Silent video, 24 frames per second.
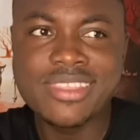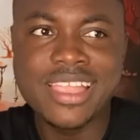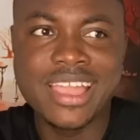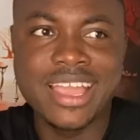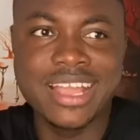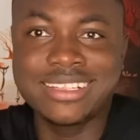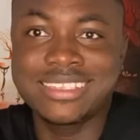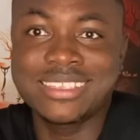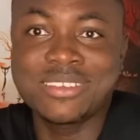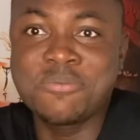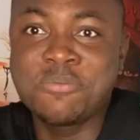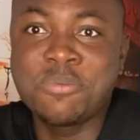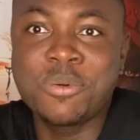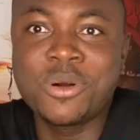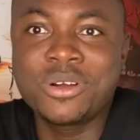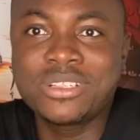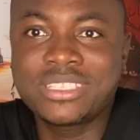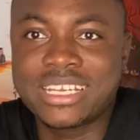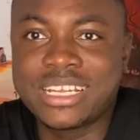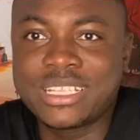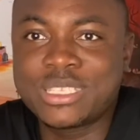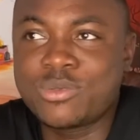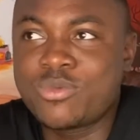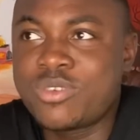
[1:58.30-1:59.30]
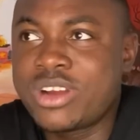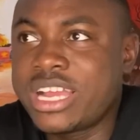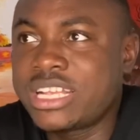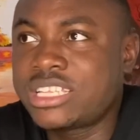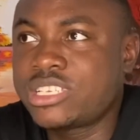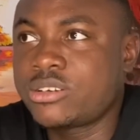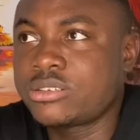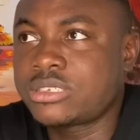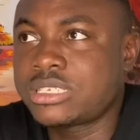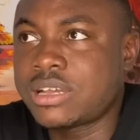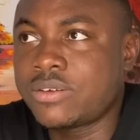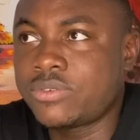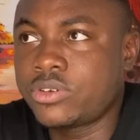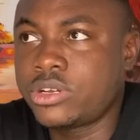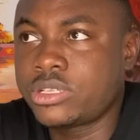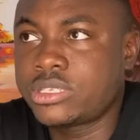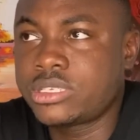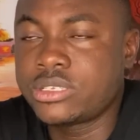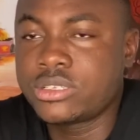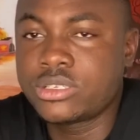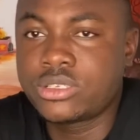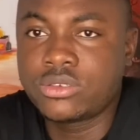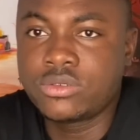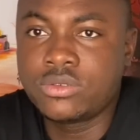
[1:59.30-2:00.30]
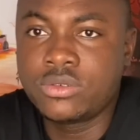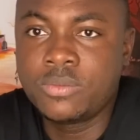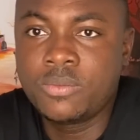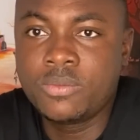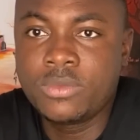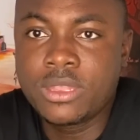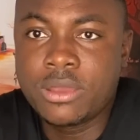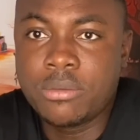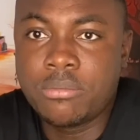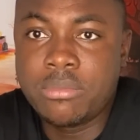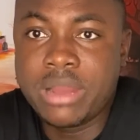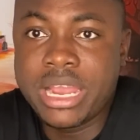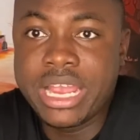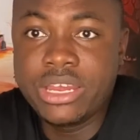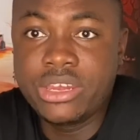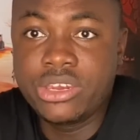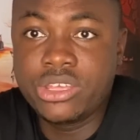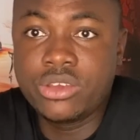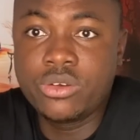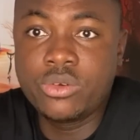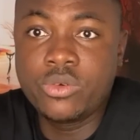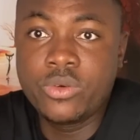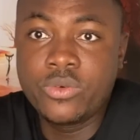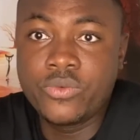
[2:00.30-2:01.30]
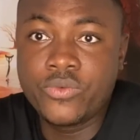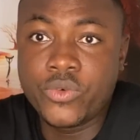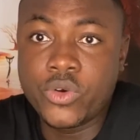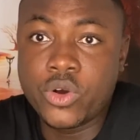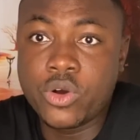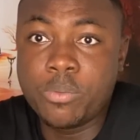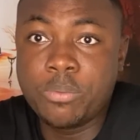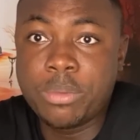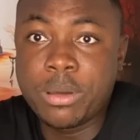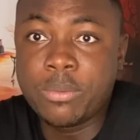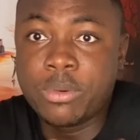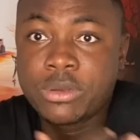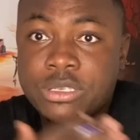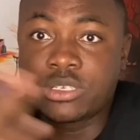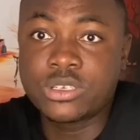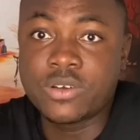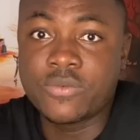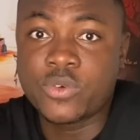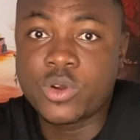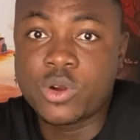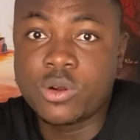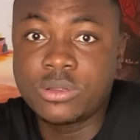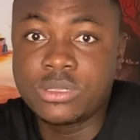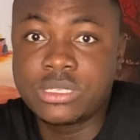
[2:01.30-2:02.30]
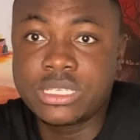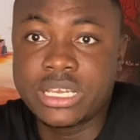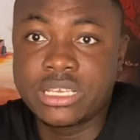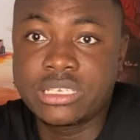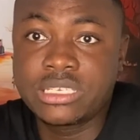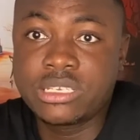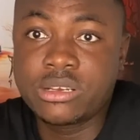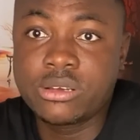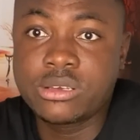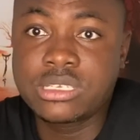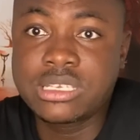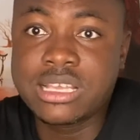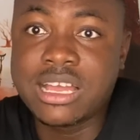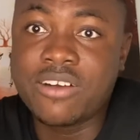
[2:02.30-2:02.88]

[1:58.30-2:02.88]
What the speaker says: it's important where Chelsea have gotten to. Mind you, for purposes of contest, Chelsea